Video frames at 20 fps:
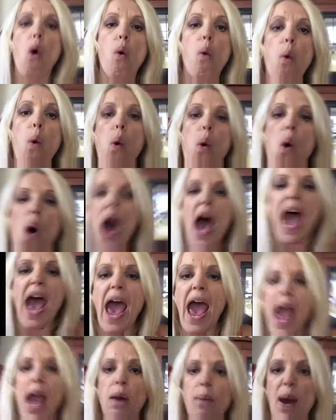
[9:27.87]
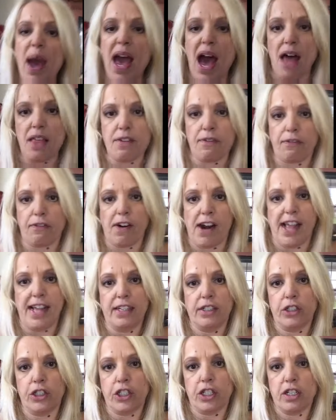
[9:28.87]
way, way on the
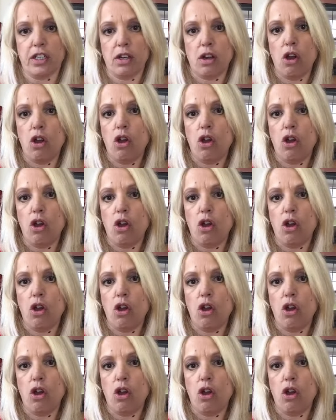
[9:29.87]
fringe,